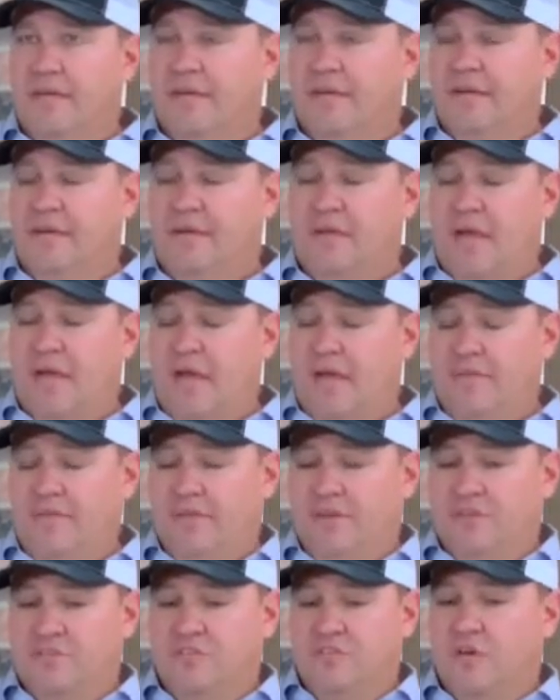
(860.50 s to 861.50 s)
and
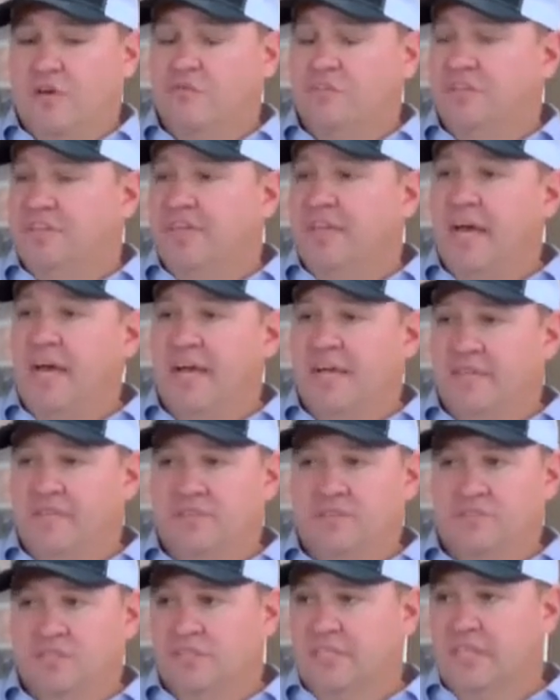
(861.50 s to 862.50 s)
there's no denying
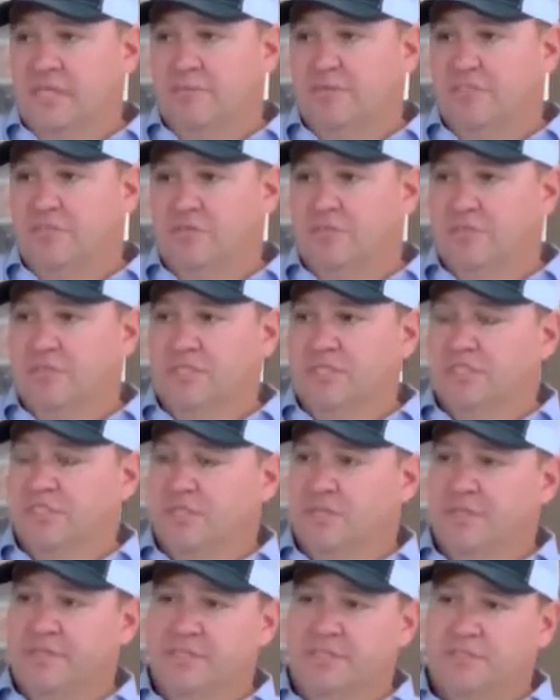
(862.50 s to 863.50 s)
there's a labor shortage in
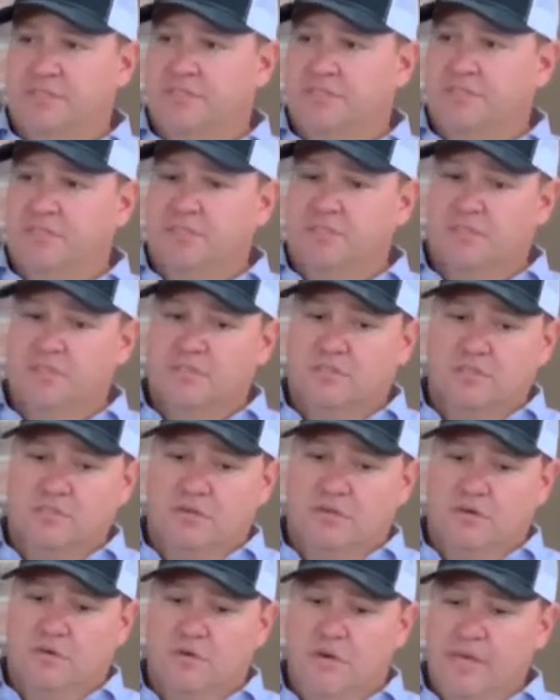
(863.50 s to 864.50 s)
our industries.
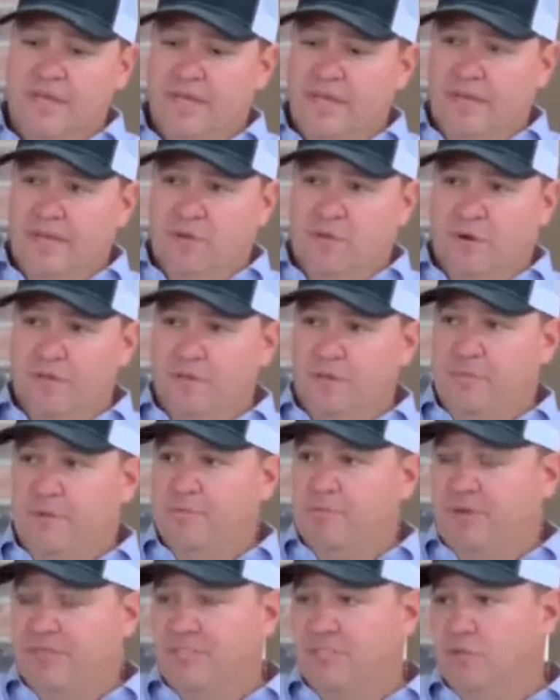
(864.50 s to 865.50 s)
So whether it be
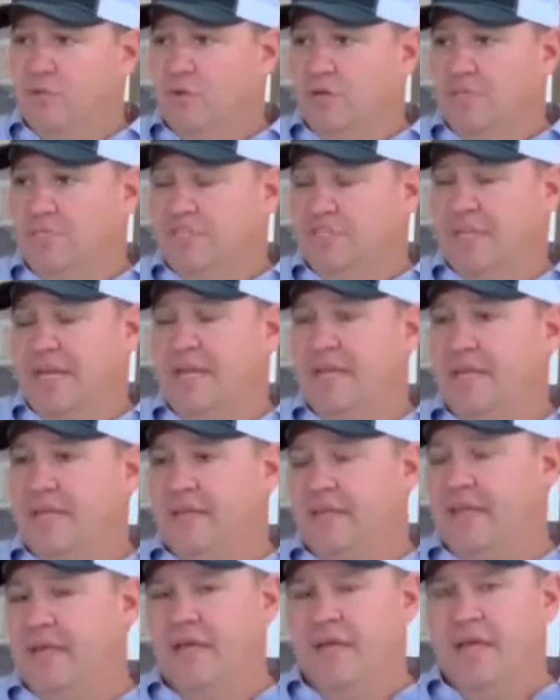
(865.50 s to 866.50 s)
pressure wash,
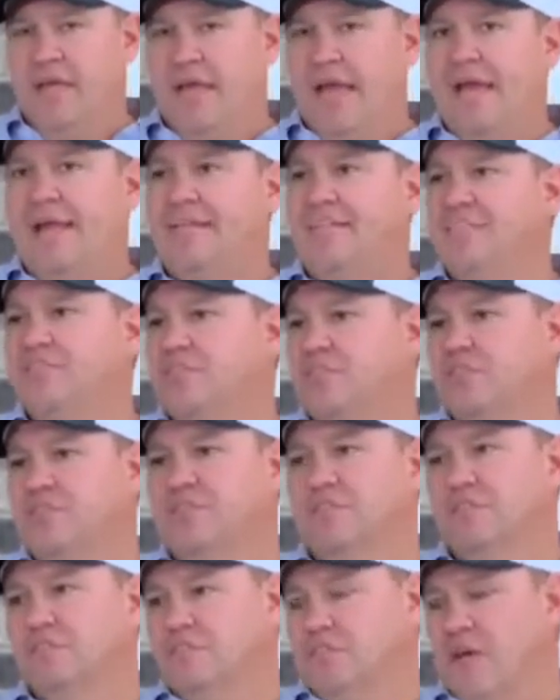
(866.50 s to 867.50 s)
any
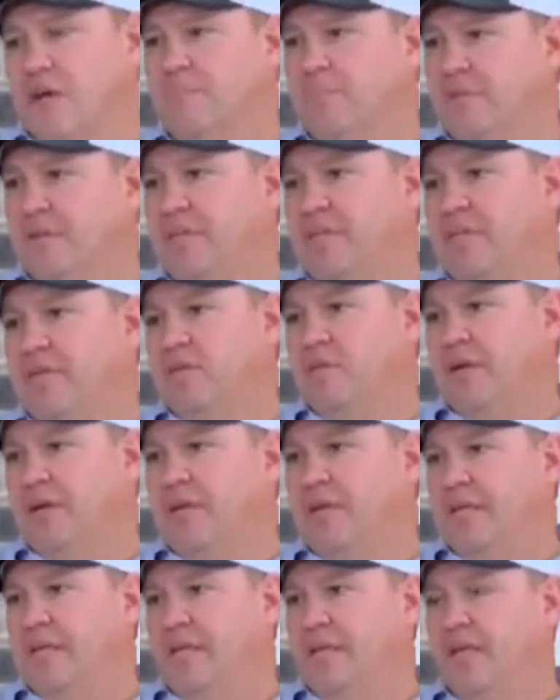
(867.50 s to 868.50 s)
service company, or
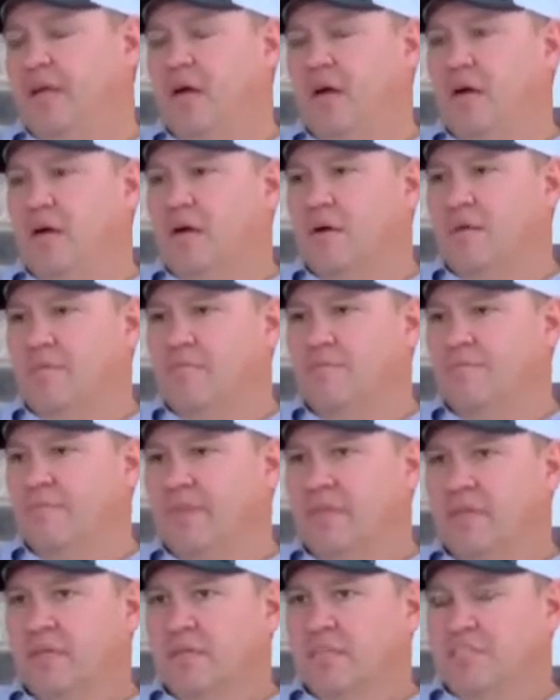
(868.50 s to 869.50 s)
any
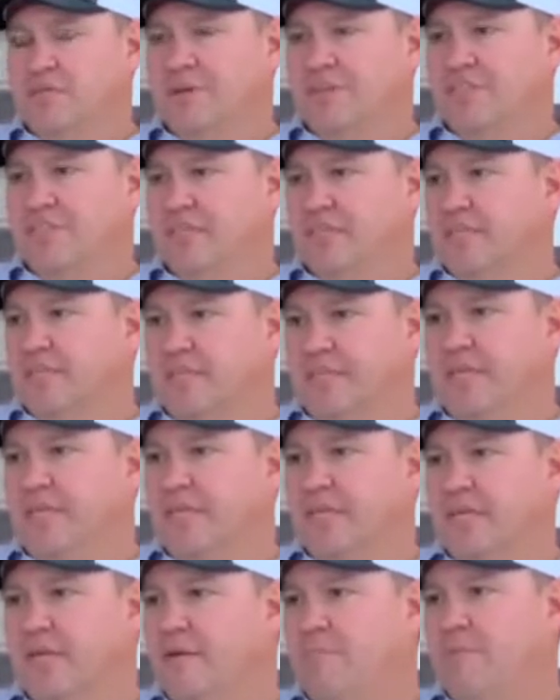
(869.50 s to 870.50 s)
especially
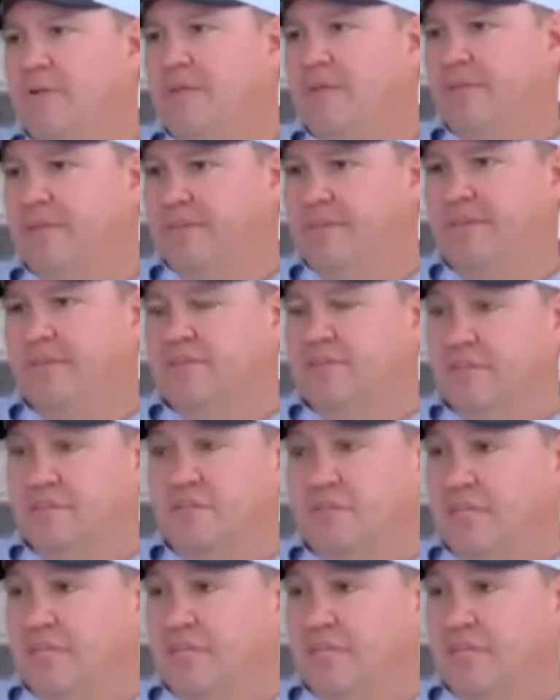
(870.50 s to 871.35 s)
cleaning company, there's